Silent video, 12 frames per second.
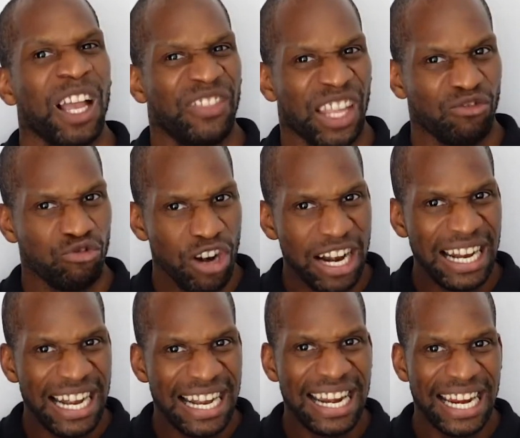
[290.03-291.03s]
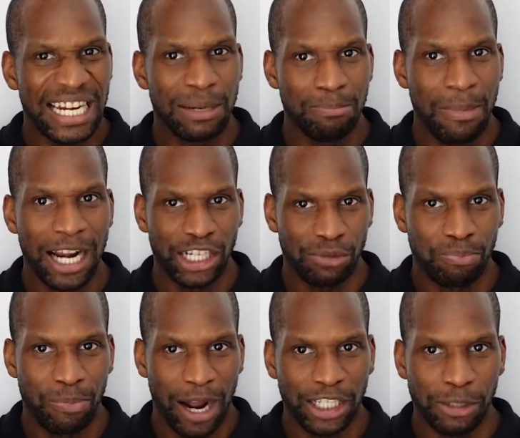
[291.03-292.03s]
they really need much,
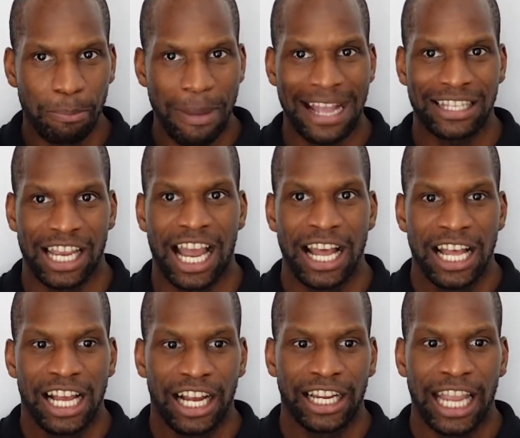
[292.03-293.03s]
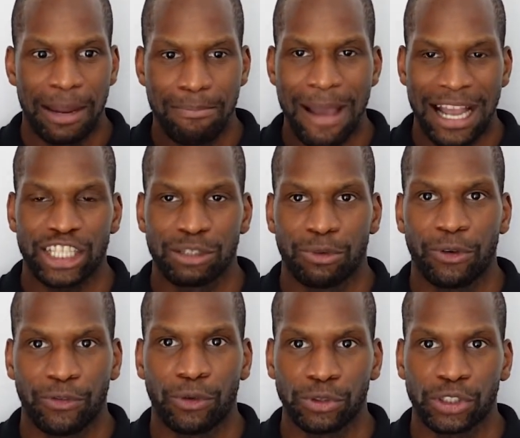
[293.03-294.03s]
much better, maximal
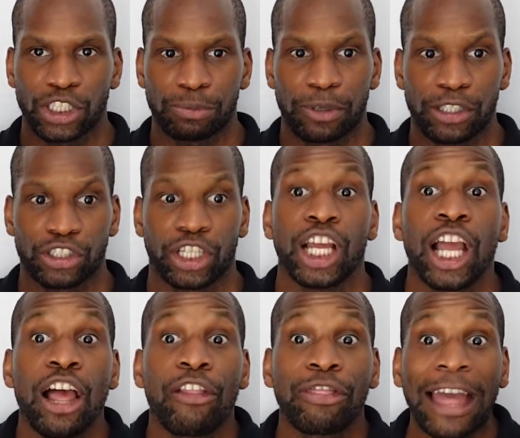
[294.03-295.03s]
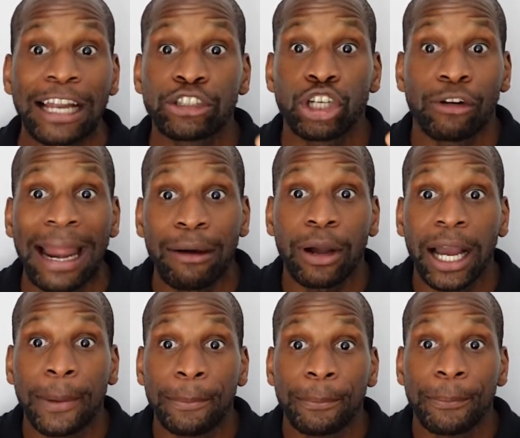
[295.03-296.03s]
force expression. That's your
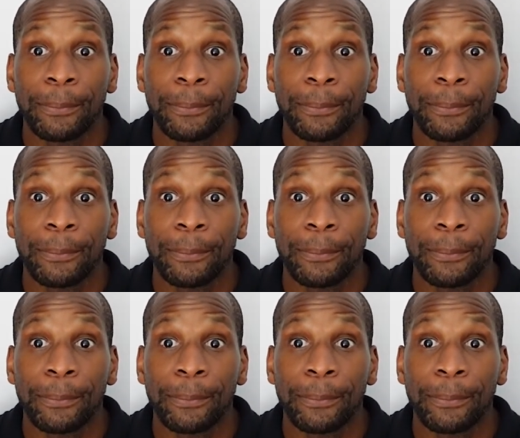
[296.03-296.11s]
outcome,